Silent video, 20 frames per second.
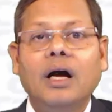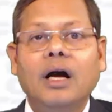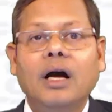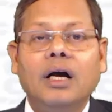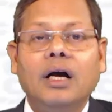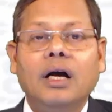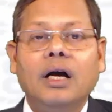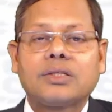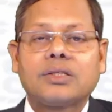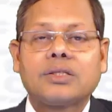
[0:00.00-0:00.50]

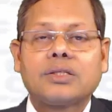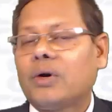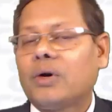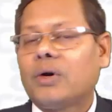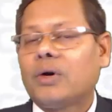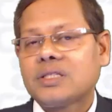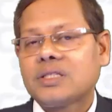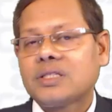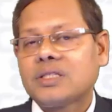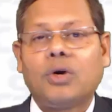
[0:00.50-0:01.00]
So what
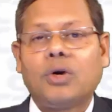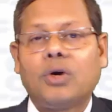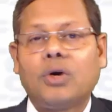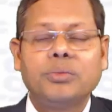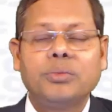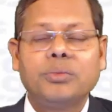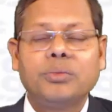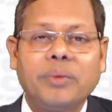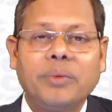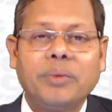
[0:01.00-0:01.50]
do you mean
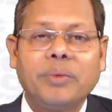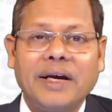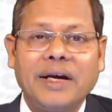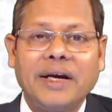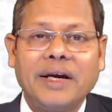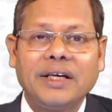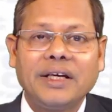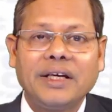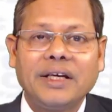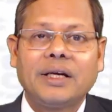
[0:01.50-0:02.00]
by renting
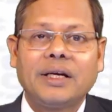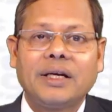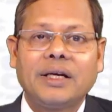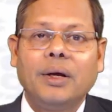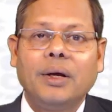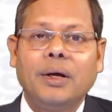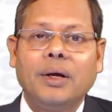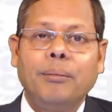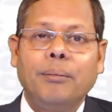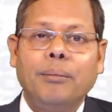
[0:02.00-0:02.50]
here?
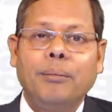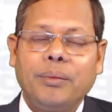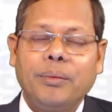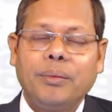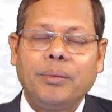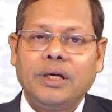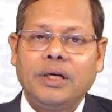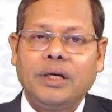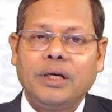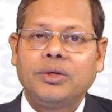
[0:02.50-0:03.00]

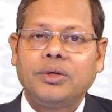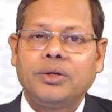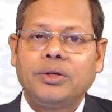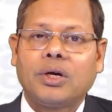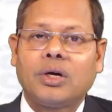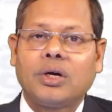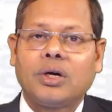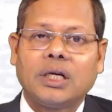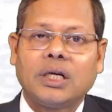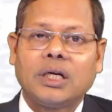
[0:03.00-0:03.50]
Maybe you
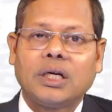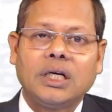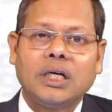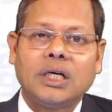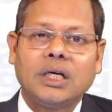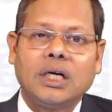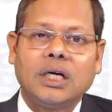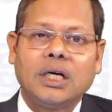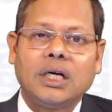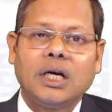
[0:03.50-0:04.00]
are
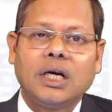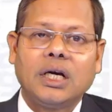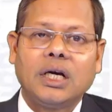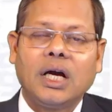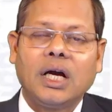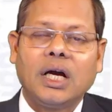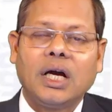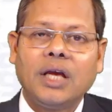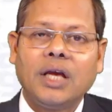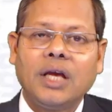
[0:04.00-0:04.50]

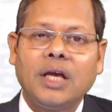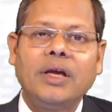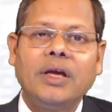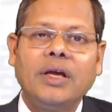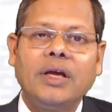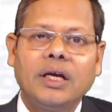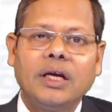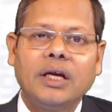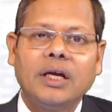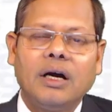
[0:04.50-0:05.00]

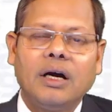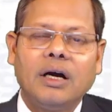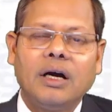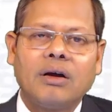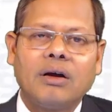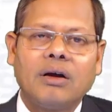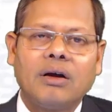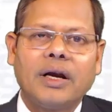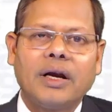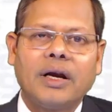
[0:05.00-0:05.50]
giving on
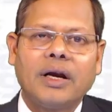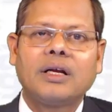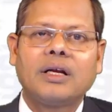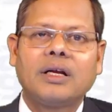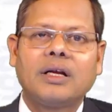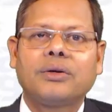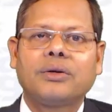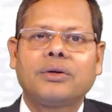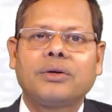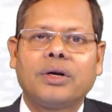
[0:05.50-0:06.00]
rent or
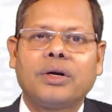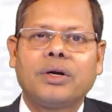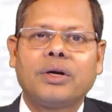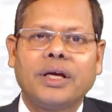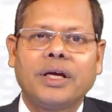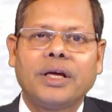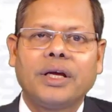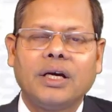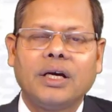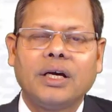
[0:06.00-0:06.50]
you are
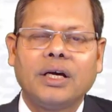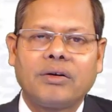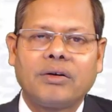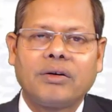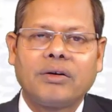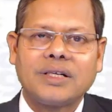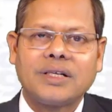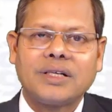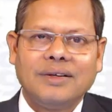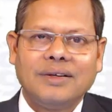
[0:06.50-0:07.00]
taking on
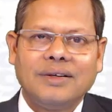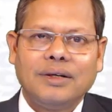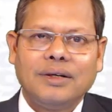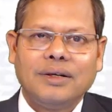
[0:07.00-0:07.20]
rent.